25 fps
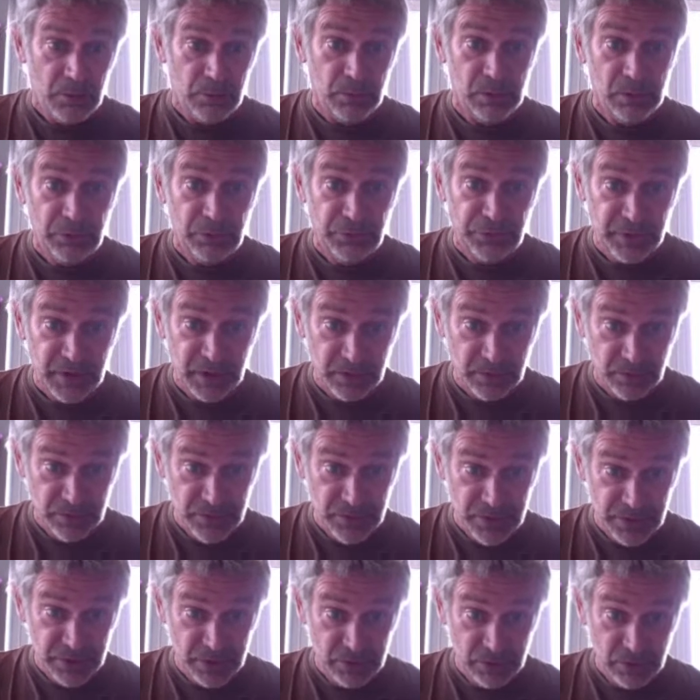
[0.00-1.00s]
We'll also get on
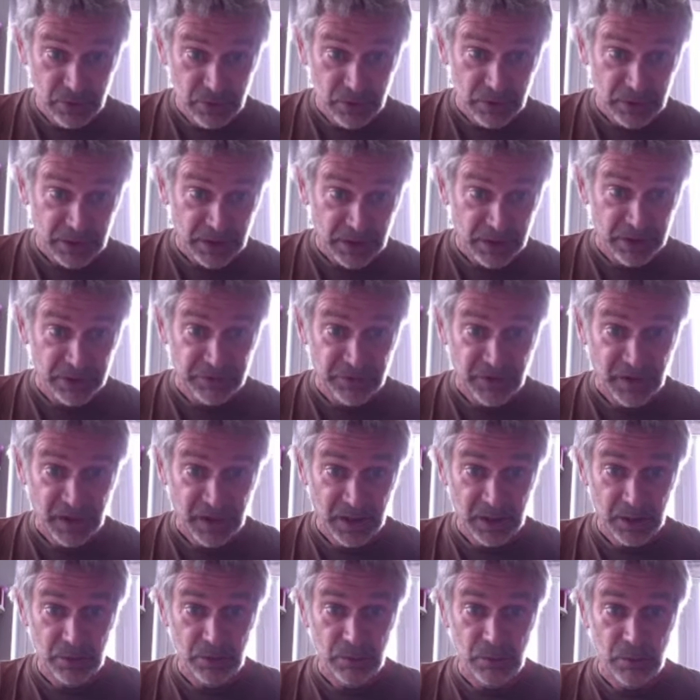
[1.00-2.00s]
to look at
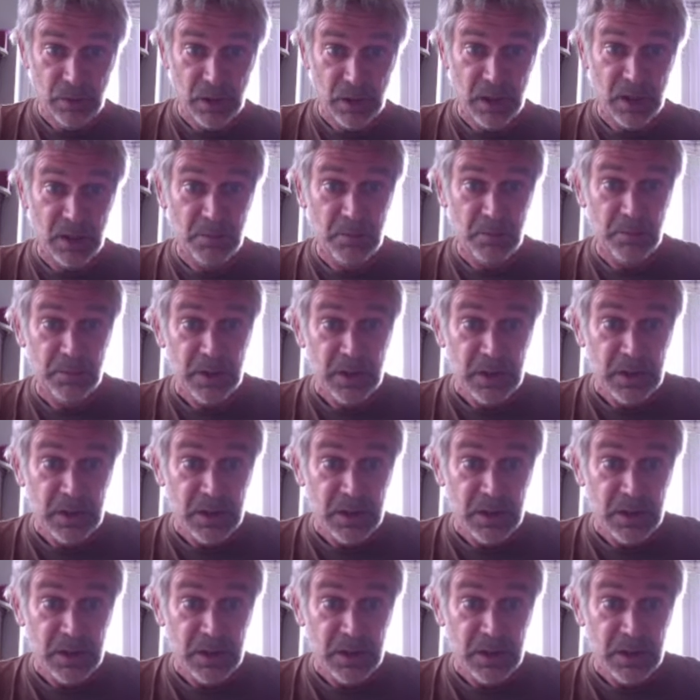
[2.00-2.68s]
how